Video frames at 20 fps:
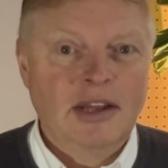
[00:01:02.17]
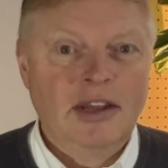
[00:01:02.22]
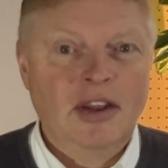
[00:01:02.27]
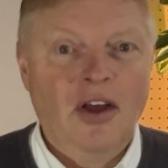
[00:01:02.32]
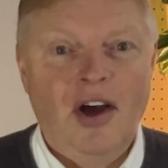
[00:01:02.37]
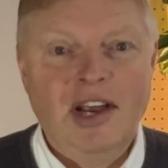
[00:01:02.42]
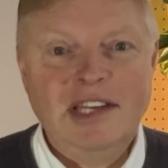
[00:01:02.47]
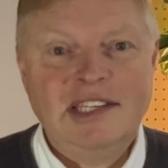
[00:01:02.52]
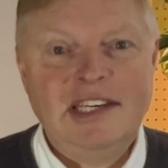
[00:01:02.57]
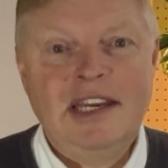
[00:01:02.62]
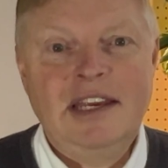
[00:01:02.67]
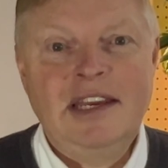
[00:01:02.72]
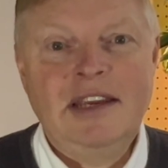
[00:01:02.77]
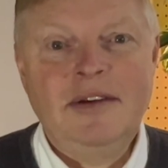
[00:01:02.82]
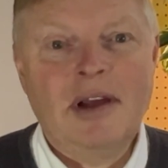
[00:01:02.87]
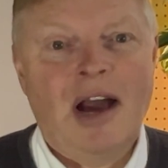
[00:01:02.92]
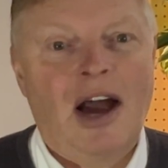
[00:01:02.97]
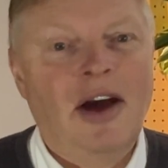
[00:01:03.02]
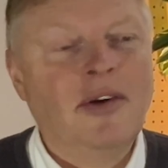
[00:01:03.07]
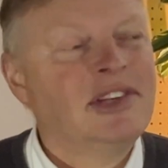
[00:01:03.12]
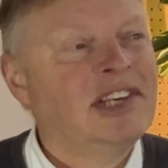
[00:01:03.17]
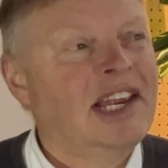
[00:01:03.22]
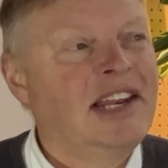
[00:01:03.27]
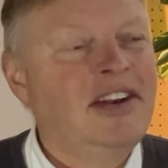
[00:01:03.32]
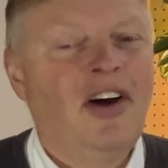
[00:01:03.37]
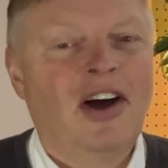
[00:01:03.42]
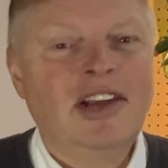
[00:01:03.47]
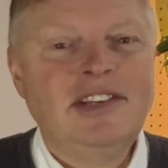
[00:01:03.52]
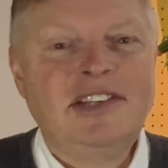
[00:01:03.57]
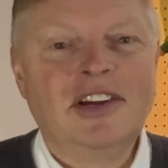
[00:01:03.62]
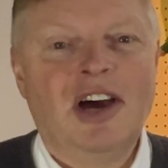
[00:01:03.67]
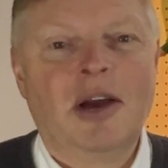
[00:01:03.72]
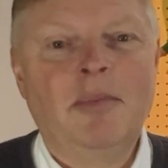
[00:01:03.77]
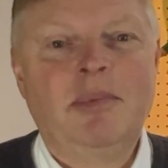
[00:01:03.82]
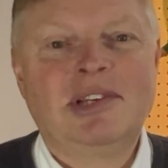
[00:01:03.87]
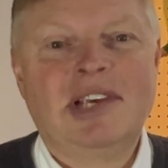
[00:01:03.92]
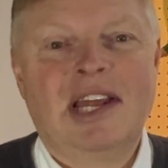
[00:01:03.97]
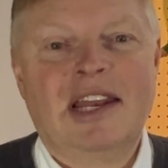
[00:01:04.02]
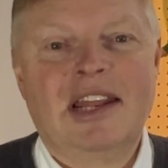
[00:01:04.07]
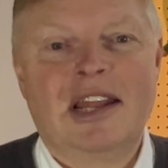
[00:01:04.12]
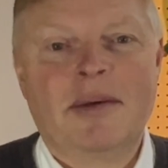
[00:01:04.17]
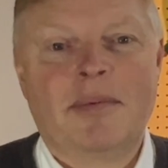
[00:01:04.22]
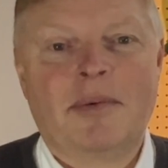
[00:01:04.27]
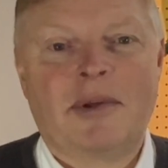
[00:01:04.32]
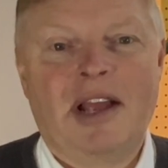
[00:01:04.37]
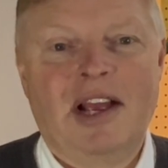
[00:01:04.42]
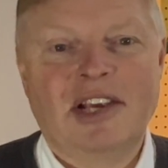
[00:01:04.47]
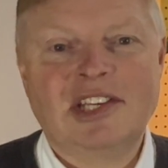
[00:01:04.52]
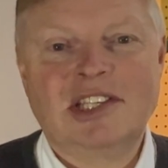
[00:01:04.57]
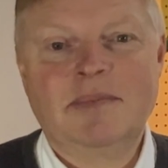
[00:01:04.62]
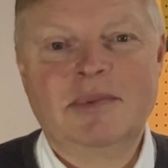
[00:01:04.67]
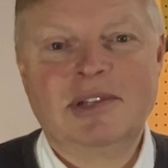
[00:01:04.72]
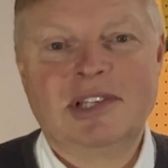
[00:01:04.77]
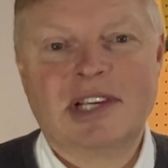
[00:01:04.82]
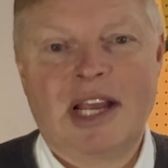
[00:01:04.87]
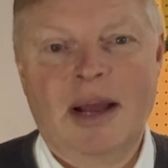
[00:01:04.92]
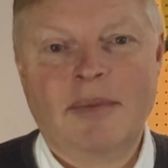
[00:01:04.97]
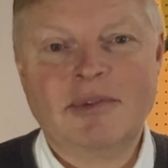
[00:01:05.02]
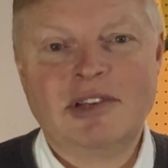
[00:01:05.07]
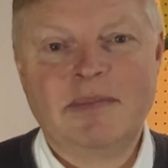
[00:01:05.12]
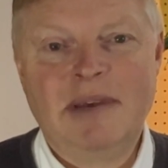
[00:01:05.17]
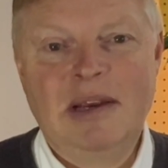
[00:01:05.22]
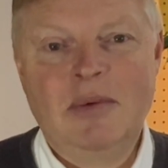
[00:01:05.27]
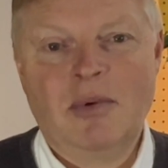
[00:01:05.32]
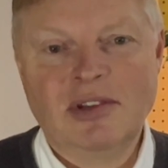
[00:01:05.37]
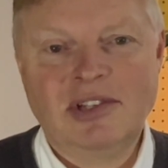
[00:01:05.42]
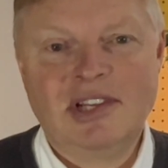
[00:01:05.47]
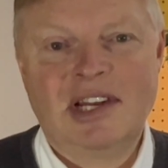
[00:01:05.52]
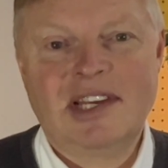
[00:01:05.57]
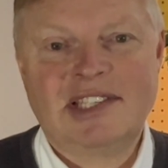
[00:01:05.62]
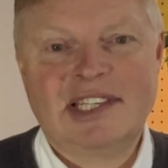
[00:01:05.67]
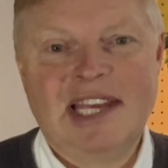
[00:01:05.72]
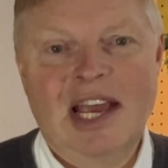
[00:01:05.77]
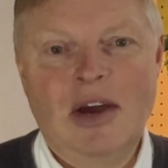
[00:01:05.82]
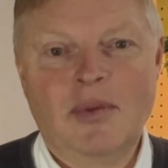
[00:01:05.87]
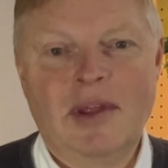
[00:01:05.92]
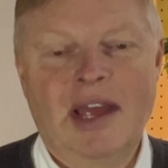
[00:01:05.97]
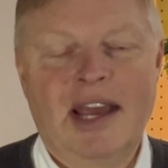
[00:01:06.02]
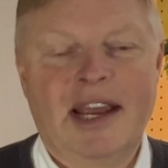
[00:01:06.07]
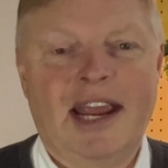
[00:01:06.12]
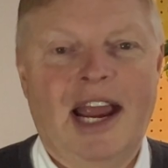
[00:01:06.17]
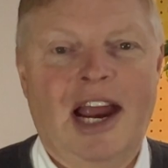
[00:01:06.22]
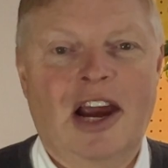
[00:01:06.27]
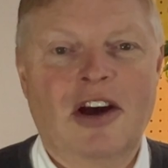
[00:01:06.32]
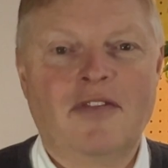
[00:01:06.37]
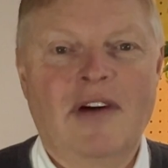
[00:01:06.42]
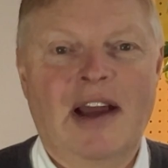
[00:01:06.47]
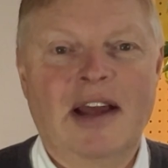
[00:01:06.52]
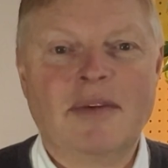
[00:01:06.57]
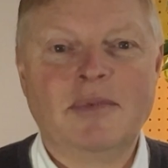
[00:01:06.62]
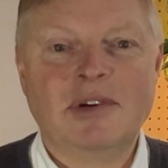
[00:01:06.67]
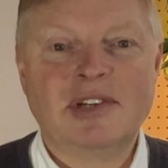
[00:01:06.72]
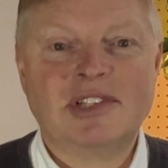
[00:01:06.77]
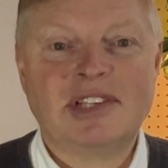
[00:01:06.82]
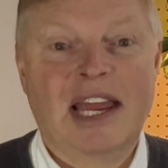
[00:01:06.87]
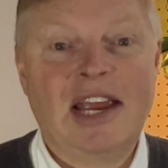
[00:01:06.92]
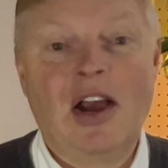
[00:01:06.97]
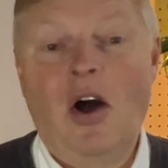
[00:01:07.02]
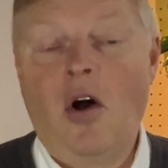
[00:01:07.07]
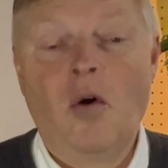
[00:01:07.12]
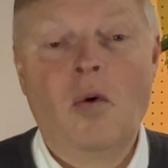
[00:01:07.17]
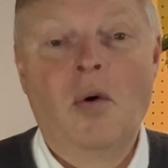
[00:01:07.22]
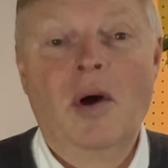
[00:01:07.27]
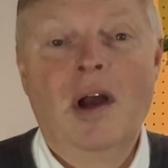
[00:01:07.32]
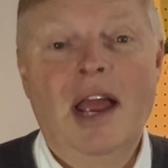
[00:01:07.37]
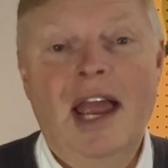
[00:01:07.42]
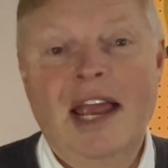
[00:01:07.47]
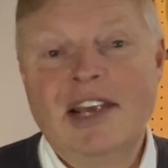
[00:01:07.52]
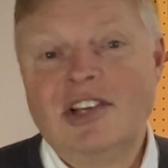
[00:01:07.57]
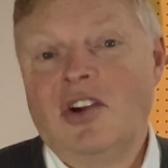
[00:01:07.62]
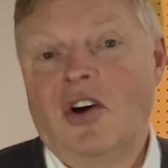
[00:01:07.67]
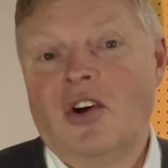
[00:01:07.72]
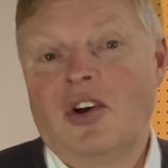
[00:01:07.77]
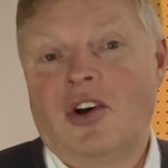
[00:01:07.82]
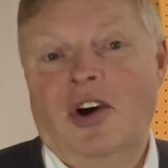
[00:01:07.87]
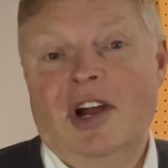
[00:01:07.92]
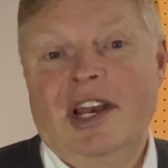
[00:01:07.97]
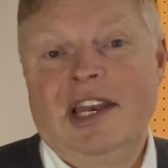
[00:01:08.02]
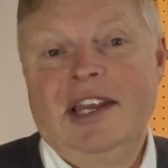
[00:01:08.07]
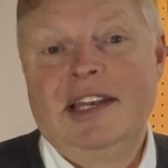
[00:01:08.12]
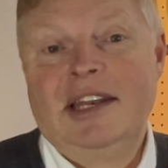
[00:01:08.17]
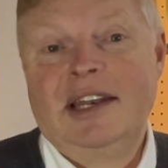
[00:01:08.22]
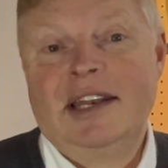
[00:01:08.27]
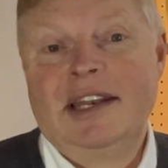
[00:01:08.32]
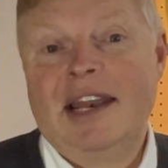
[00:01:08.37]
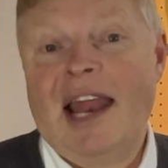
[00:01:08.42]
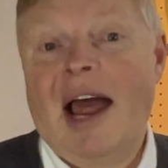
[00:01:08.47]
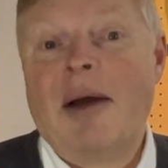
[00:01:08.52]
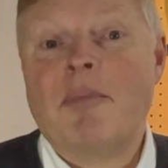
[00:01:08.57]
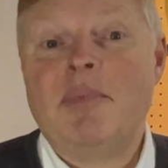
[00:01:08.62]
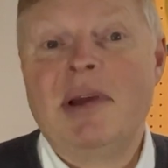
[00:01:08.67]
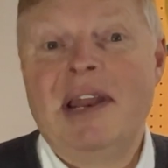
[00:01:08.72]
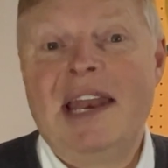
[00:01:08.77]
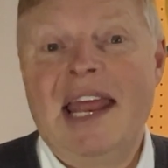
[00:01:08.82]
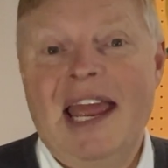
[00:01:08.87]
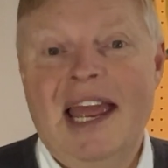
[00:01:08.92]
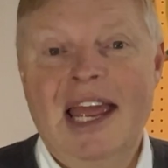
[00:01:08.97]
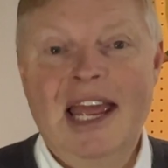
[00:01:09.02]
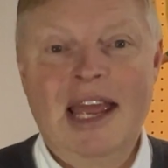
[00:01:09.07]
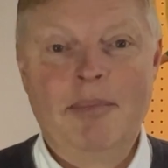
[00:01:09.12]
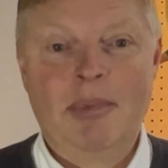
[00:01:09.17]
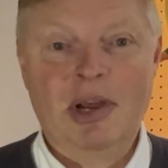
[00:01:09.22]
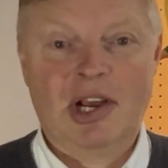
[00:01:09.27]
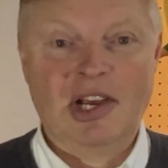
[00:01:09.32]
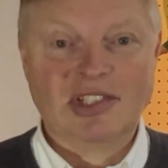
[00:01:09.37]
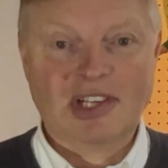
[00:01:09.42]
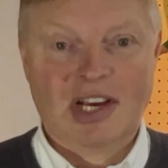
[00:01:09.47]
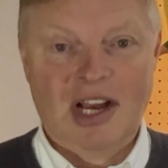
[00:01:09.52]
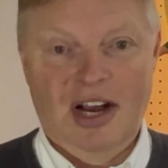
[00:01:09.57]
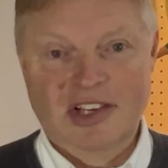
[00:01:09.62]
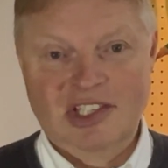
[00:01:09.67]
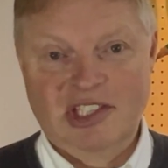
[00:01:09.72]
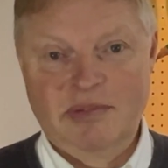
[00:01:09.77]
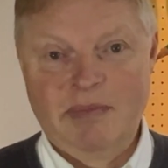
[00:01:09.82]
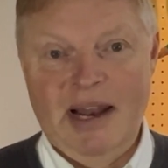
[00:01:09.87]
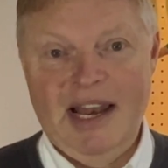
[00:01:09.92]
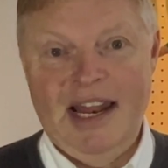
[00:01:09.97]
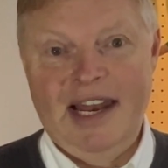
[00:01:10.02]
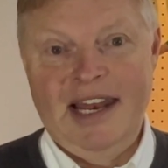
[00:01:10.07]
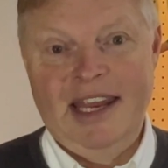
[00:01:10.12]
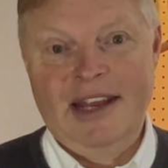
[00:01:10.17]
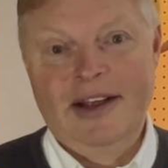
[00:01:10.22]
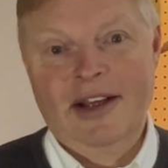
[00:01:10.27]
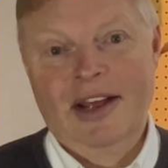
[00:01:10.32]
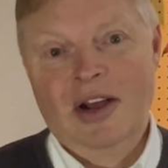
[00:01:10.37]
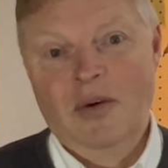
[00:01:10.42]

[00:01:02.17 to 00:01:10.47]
I would say 99% of the customers that come to me wanting to sell their caravan will say, oh, it's not got any damp in it because I can't smell any.